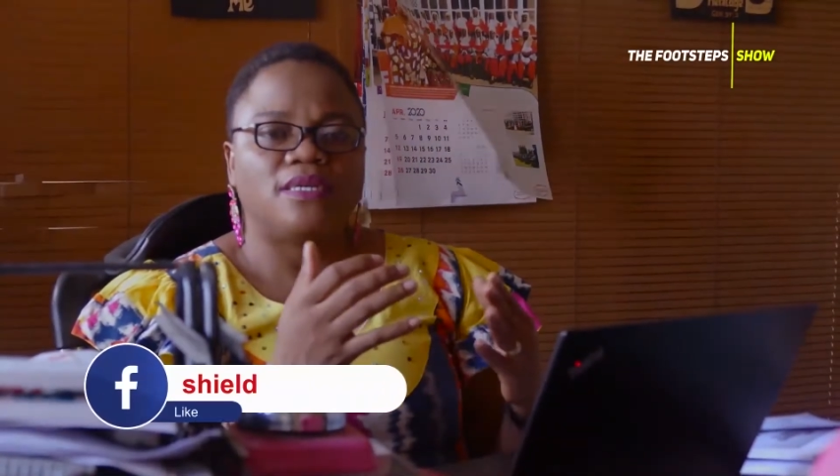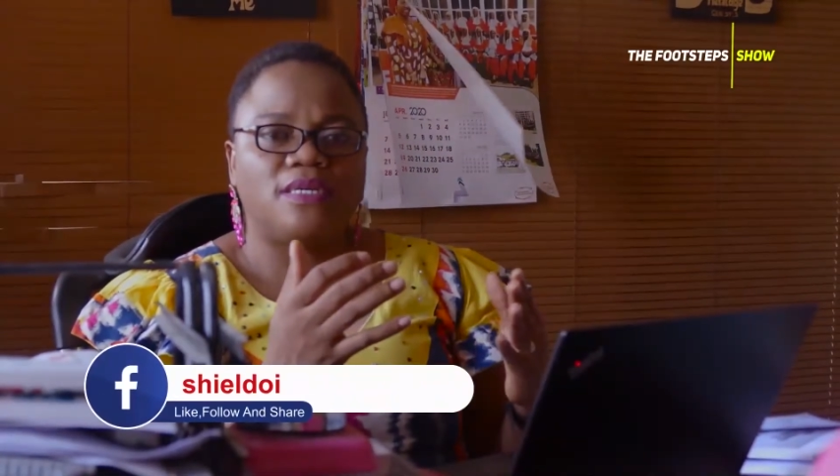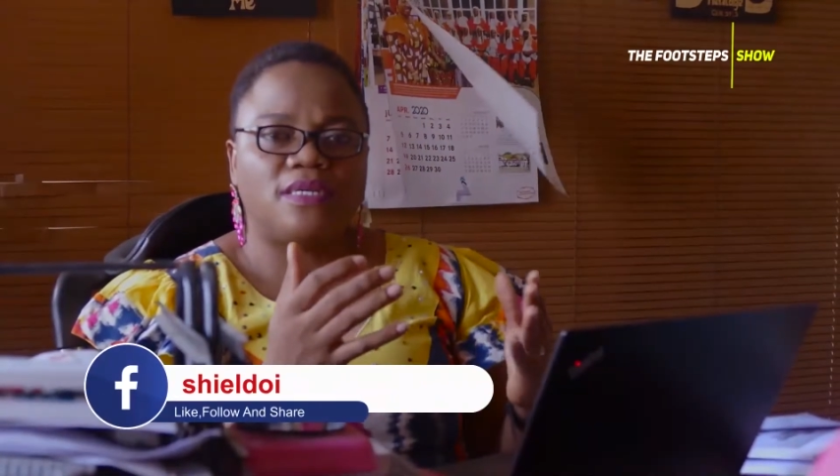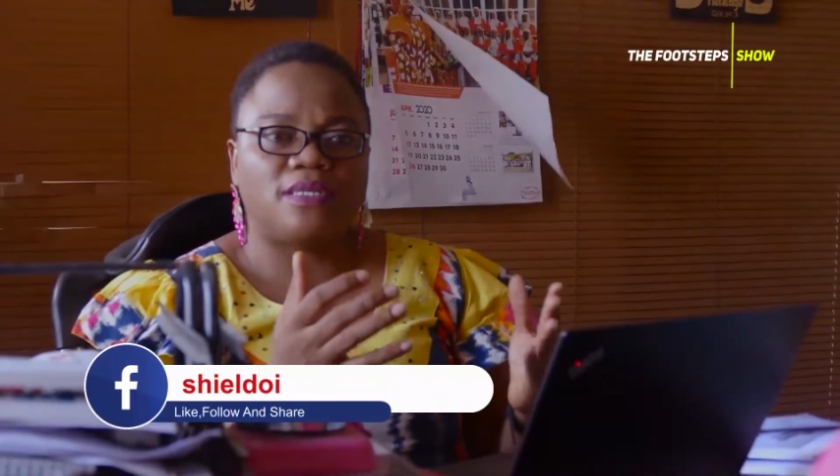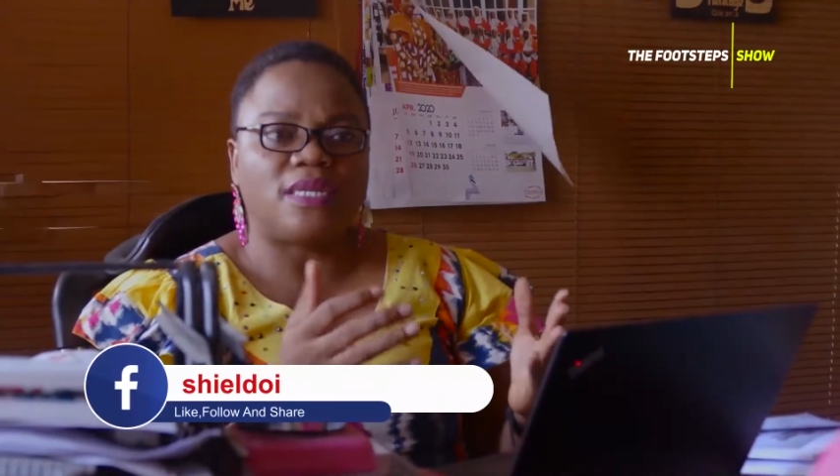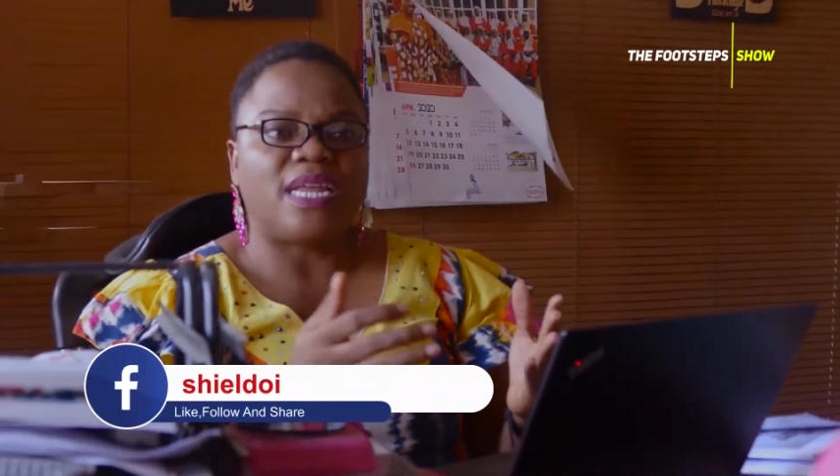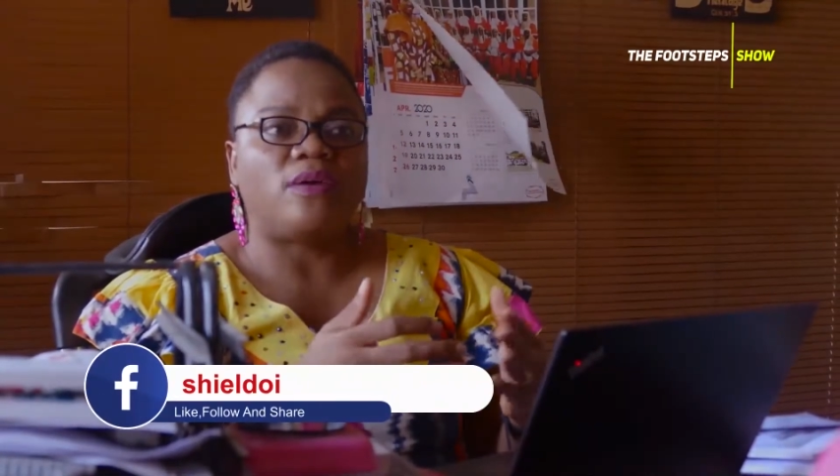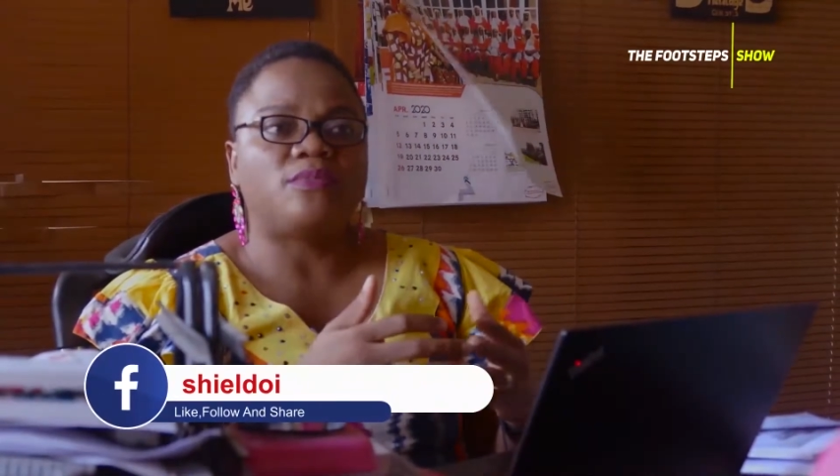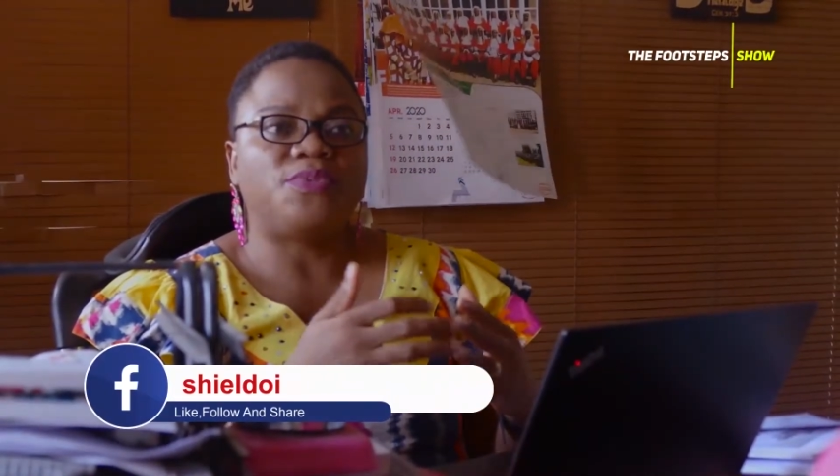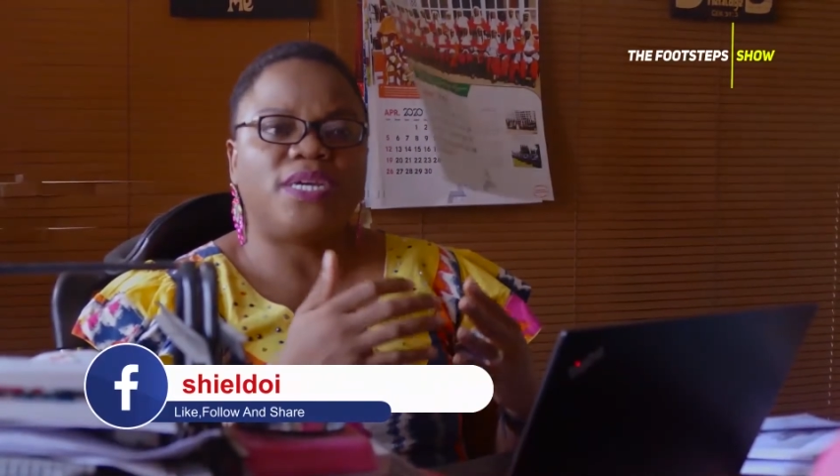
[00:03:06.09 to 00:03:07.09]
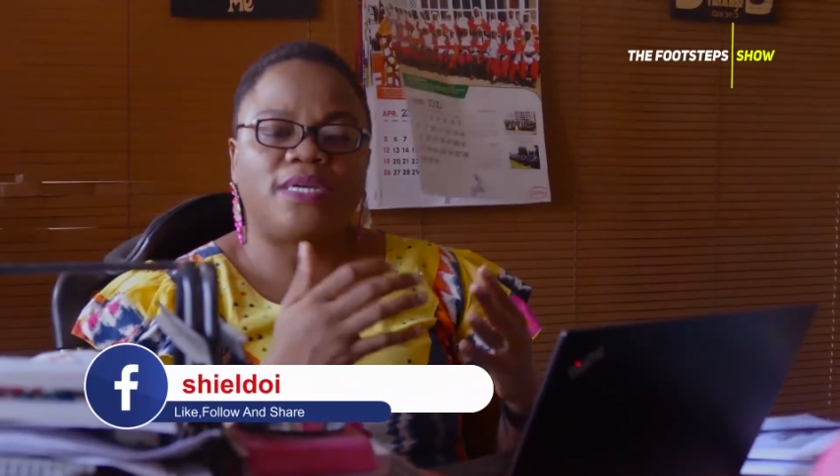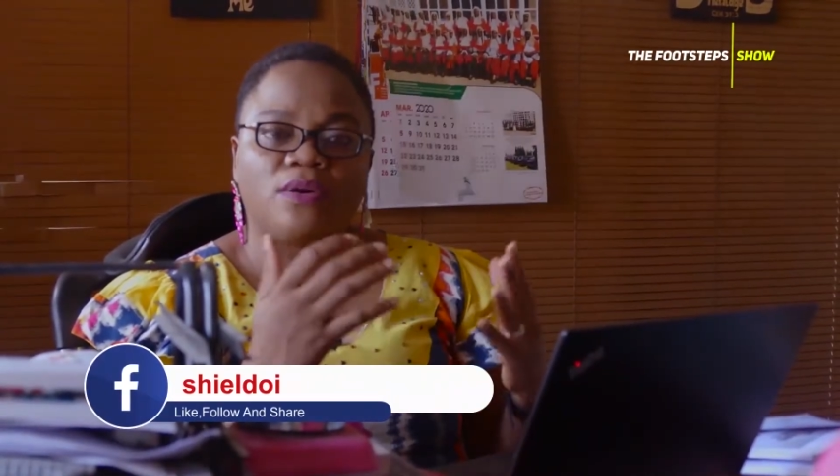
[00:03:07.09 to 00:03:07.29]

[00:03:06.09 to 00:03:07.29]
it's an outbreak